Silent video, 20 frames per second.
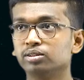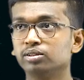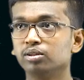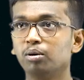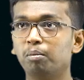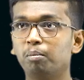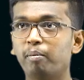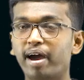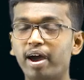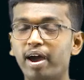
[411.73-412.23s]

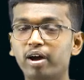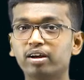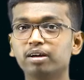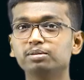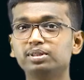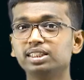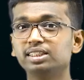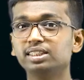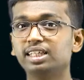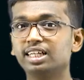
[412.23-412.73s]
So
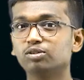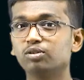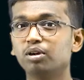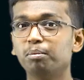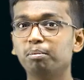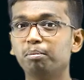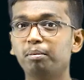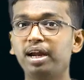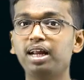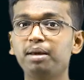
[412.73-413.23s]
biochemistry, that's why
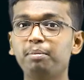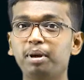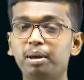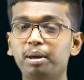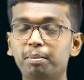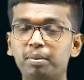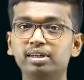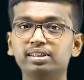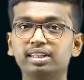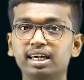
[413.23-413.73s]
many
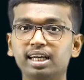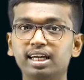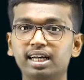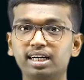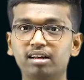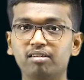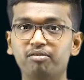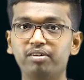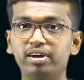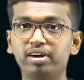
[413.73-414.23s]
people think
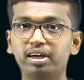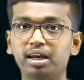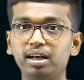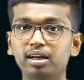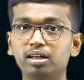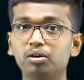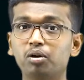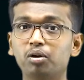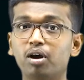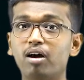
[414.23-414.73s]
it
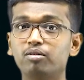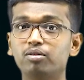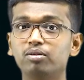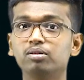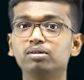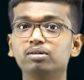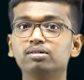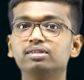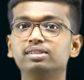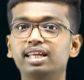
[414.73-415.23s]
difficult. You have
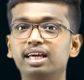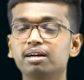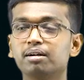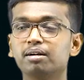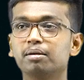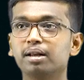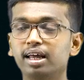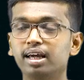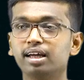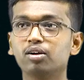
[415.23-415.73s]
to
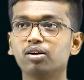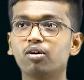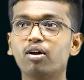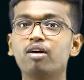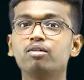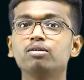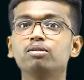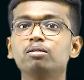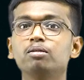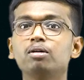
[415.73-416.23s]
think, like, you
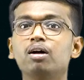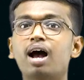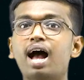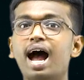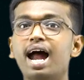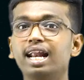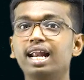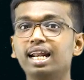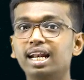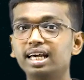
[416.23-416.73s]
have to
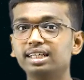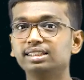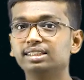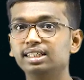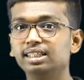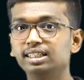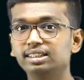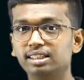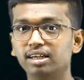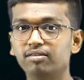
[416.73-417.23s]
analyze
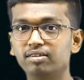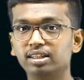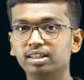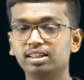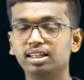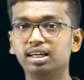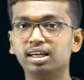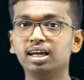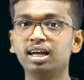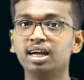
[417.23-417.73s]
each
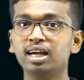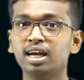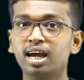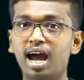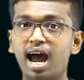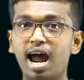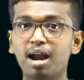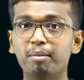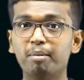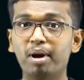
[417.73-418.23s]
everything.
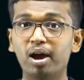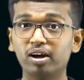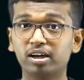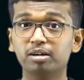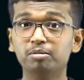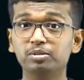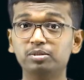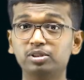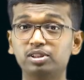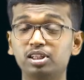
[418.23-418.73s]
And
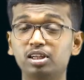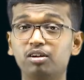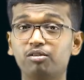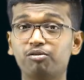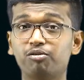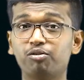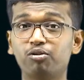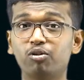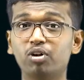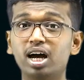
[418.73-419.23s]
biochemistry,
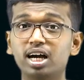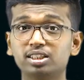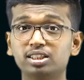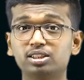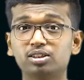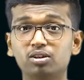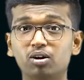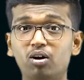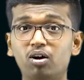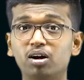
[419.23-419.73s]
if you are
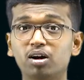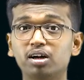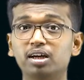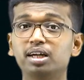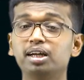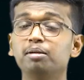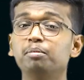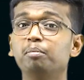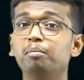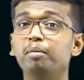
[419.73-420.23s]
strong
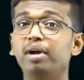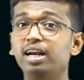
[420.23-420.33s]
in